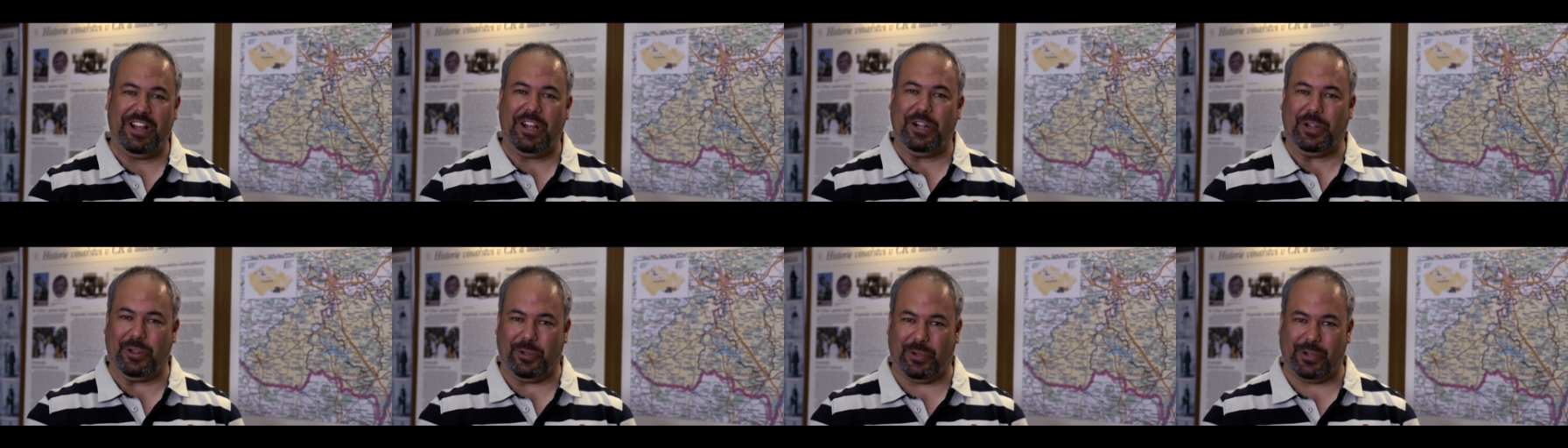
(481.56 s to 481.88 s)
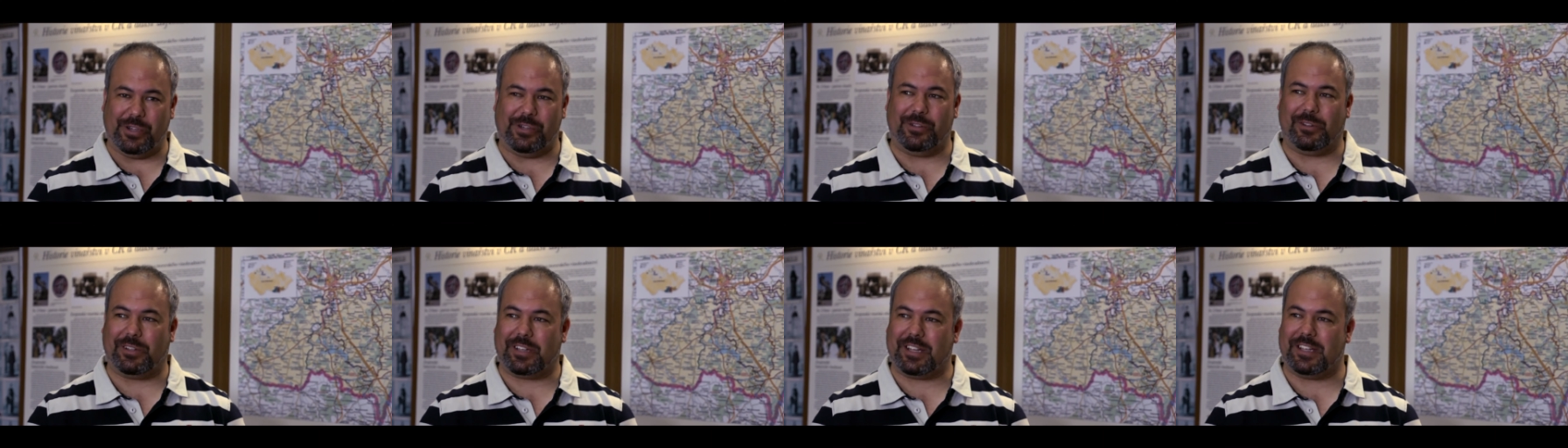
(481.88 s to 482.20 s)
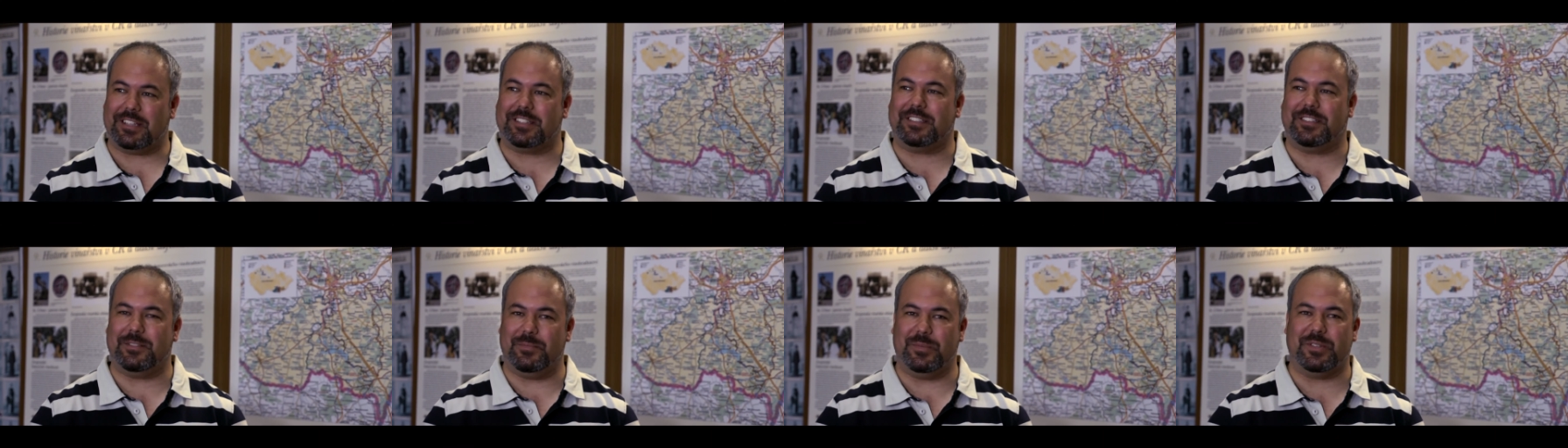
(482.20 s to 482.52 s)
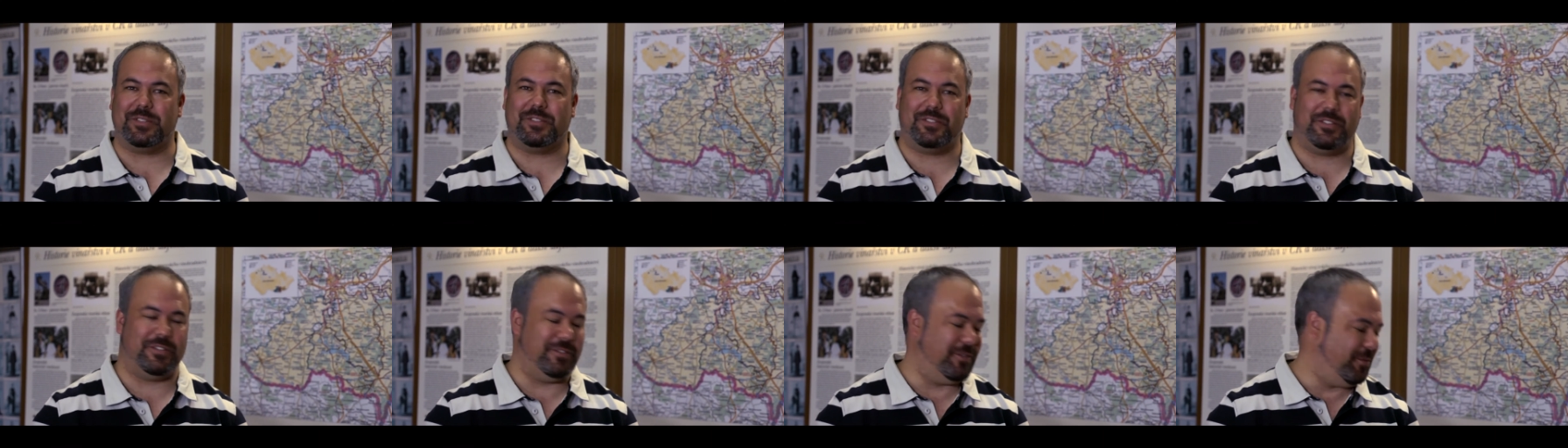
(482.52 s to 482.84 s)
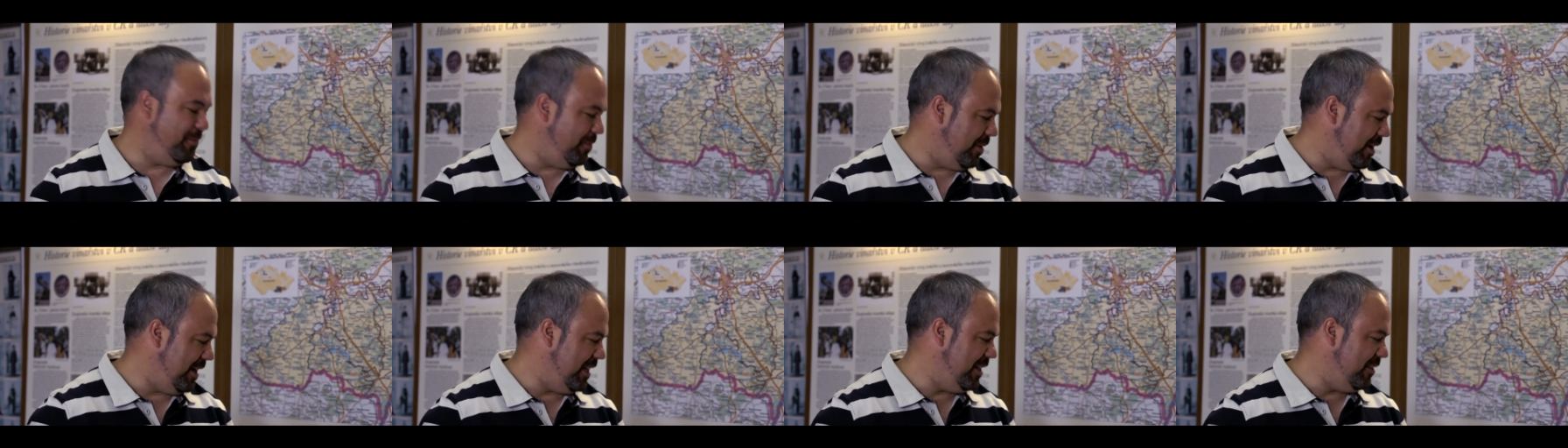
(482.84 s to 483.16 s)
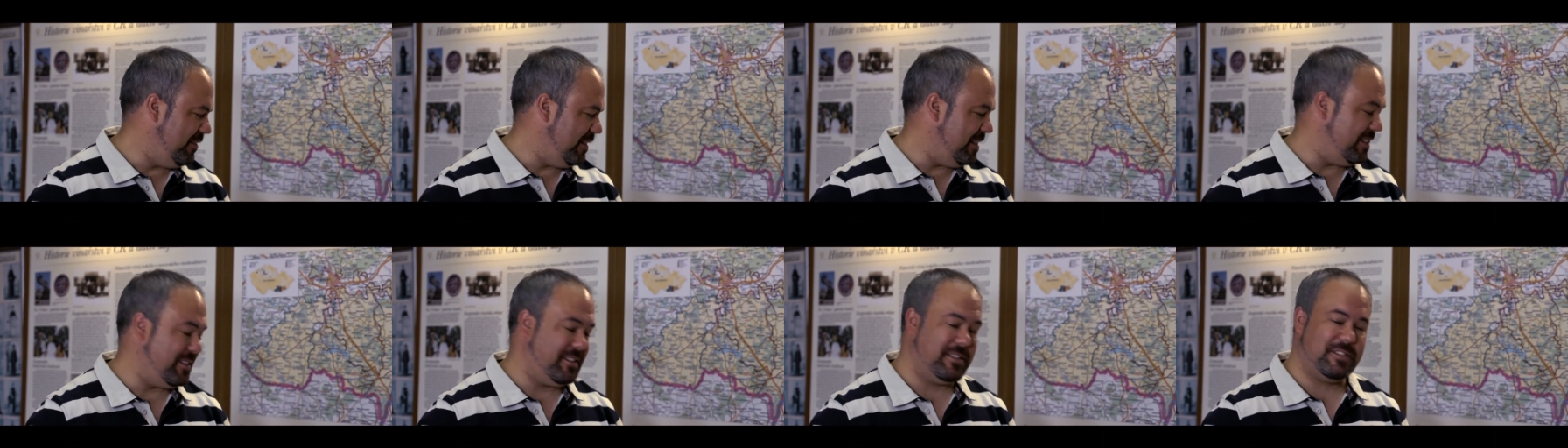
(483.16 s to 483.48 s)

loyal customers to your winery.